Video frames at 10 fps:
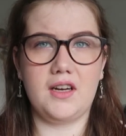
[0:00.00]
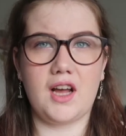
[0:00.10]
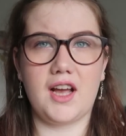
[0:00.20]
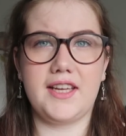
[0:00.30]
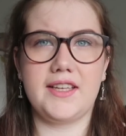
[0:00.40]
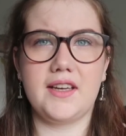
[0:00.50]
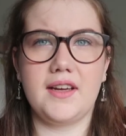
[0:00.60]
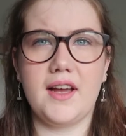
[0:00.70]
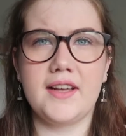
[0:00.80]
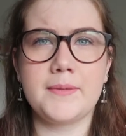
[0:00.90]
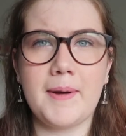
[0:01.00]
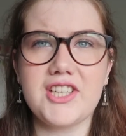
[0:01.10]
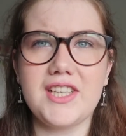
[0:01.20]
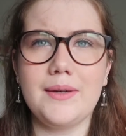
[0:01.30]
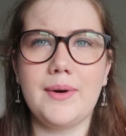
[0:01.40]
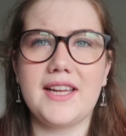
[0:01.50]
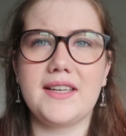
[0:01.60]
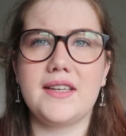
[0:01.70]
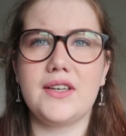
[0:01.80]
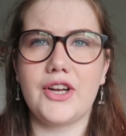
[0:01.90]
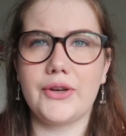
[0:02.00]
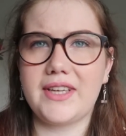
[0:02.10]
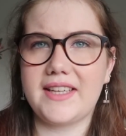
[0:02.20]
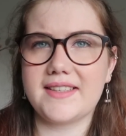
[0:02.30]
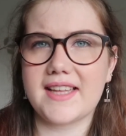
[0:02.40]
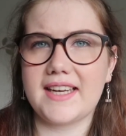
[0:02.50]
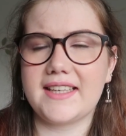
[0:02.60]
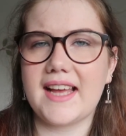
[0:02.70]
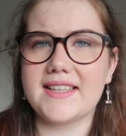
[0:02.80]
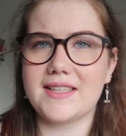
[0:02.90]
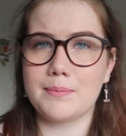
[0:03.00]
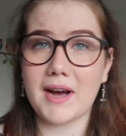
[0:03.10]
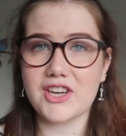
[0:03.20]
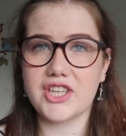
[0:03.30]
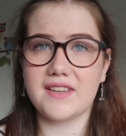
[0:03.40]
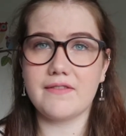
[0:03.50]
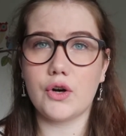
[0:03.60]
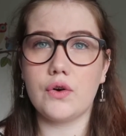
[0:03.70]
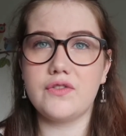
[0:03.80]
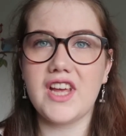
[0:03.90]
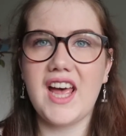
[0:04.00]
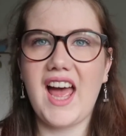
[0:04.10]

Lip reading: Like, especially when Loki's then gets his magic involved